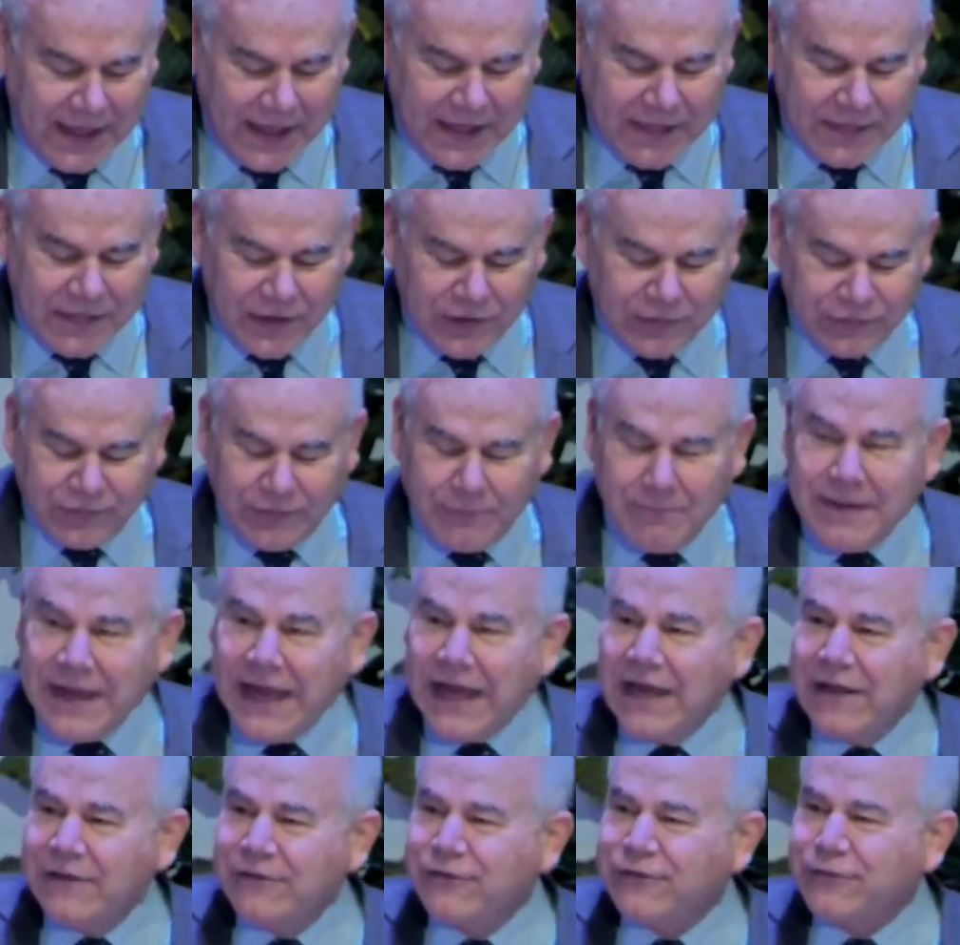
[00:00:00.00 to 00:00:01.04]
there's a
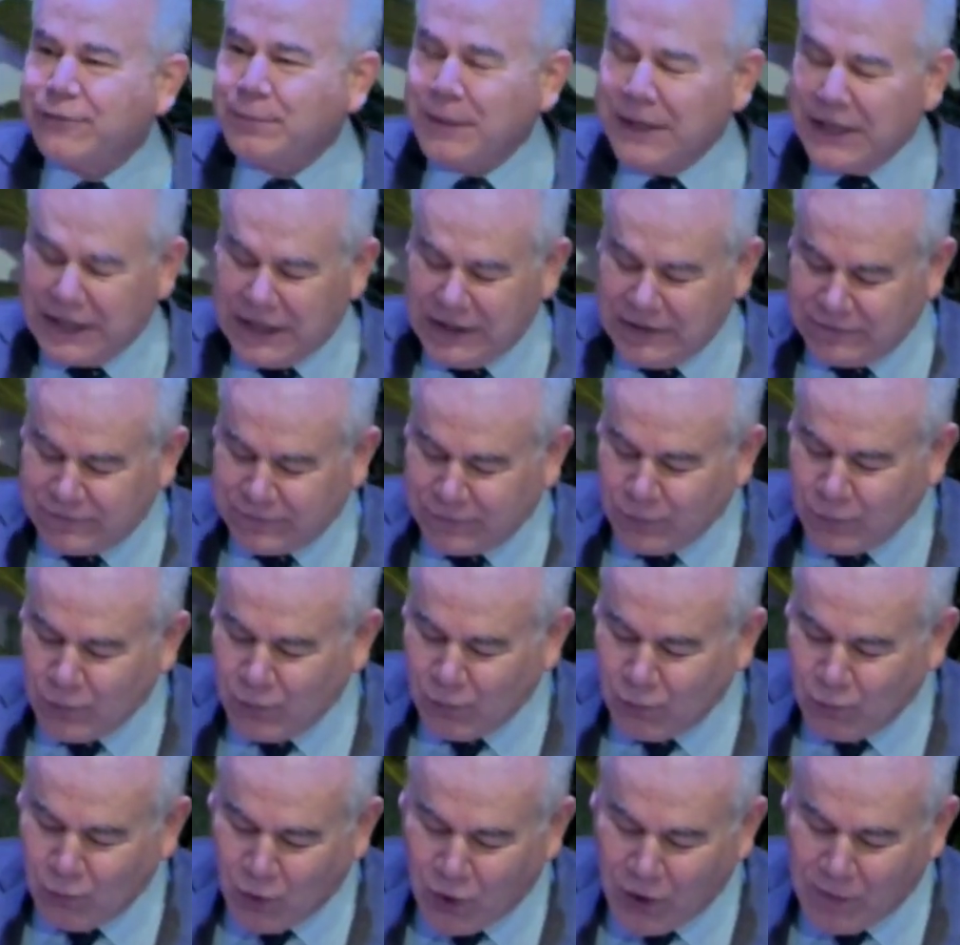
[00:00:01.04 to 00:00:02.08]
man speaking to a
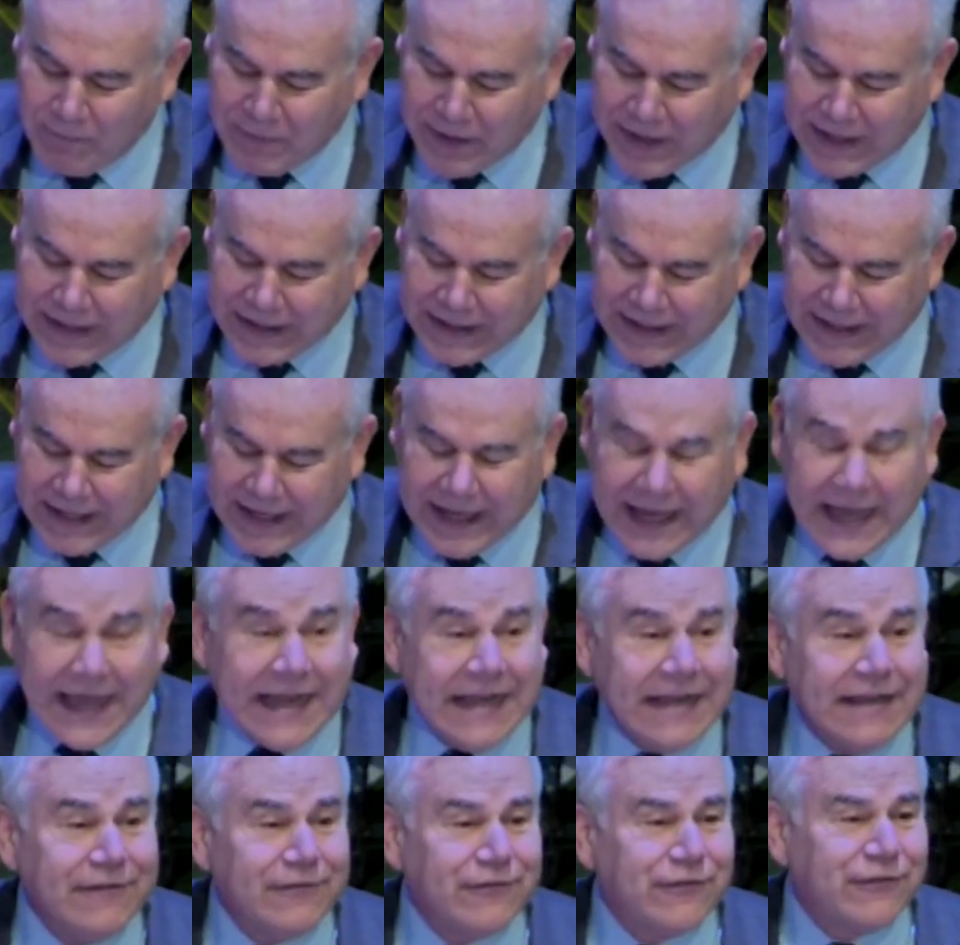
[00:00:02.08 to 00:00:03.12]
woman,
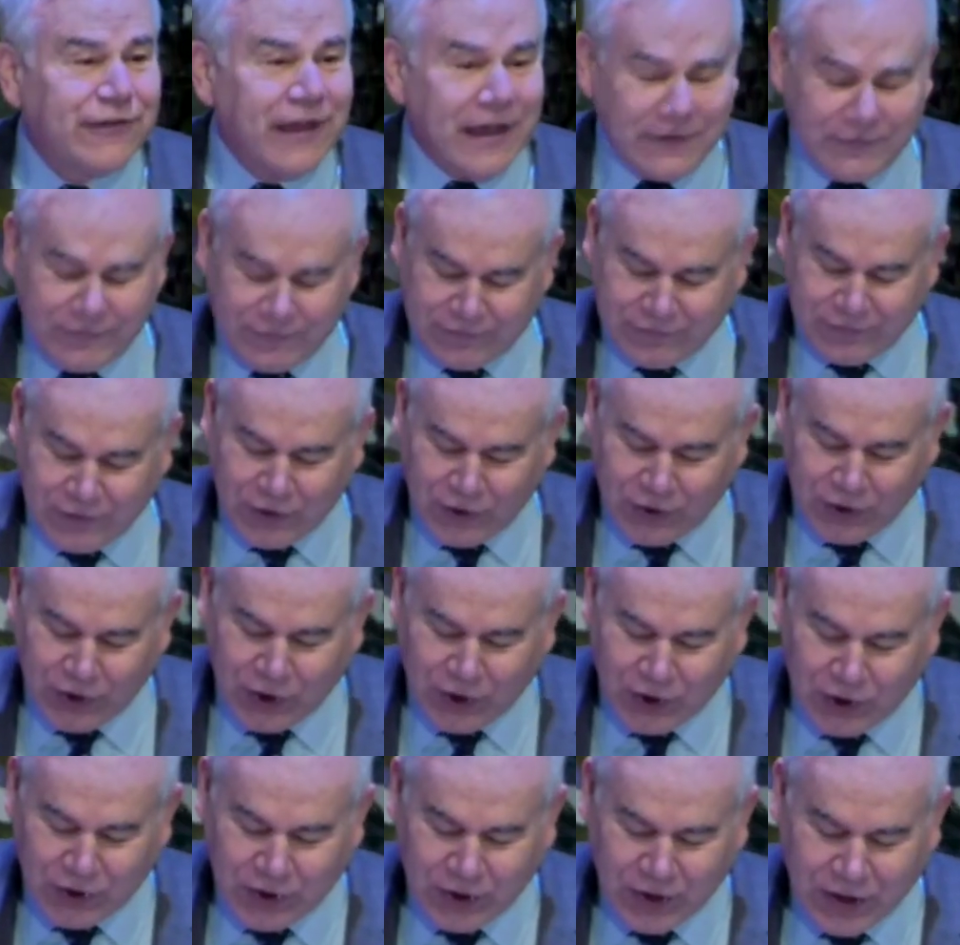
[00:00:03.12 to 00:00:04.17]
and he says to
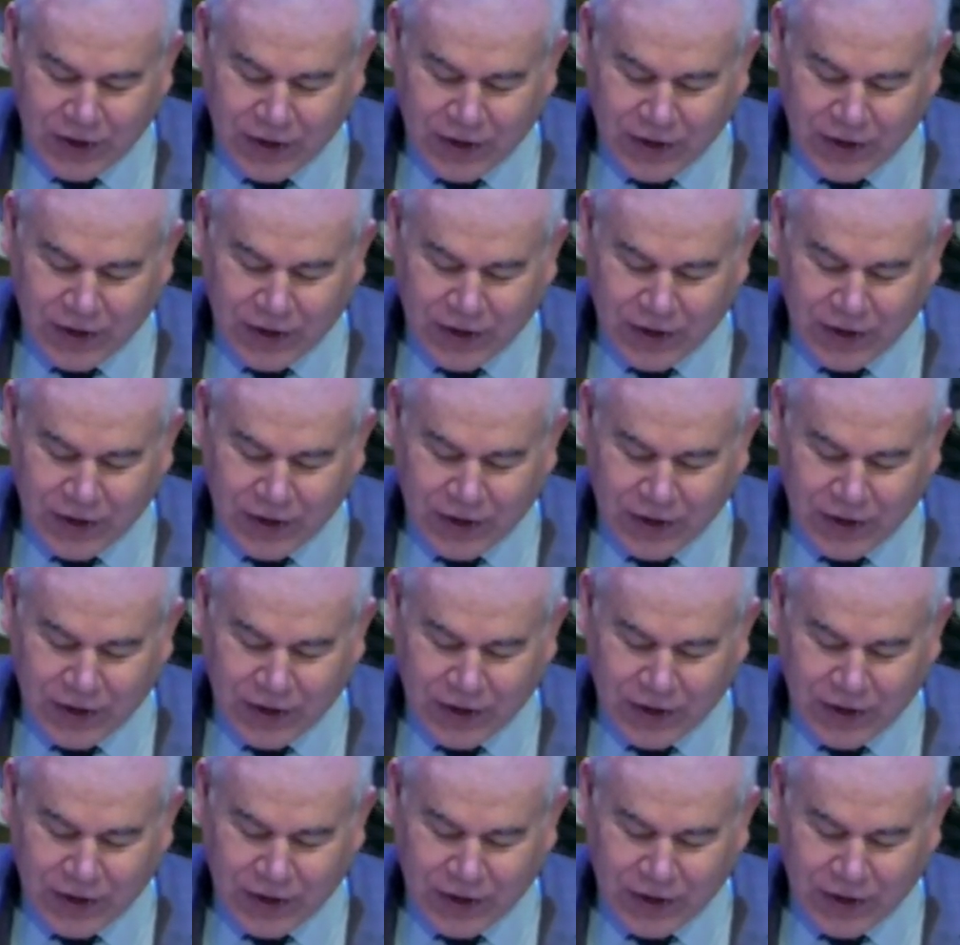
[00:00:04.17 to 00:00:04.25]
her,